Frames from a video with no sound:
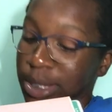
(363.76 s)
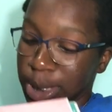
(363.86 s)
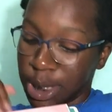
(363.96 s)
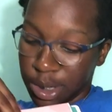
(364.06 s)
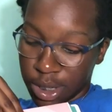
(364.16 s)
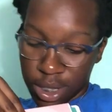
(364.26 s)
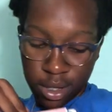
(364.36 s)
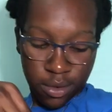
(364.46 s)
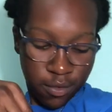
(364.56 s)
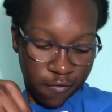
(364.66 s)
She's
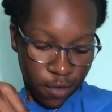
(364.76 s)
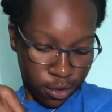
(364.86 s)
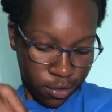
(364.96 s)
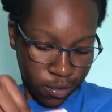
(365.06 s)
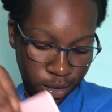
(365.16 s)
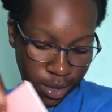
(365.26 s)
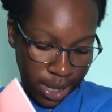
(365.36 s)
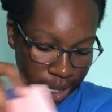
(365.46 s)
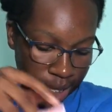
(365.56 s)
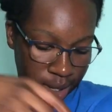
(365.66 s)
cute. First of all,
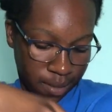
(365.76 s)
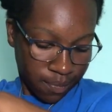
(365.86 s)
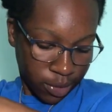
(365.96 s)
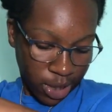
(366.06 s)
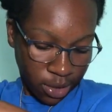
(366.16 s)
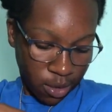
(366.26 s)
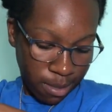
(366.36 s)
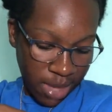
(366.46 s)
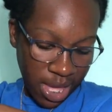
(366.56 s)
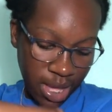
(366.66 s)
like, let's go to
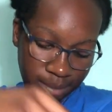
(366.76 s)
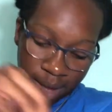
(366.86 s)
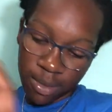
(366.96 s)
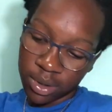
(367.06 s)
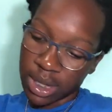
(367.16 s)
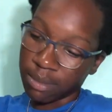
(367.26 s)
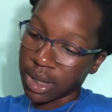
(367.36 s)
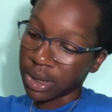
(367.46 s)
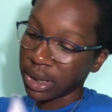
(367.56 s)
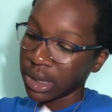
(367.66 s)
May, my birthday
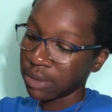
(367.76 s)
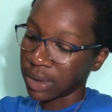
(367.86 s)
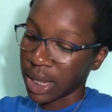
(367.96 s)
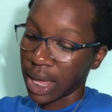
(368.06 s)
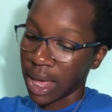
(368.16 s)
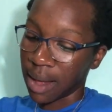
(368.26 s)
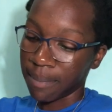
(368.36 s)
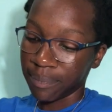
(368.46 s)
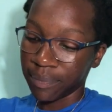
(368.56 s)
month. Let's see what they got.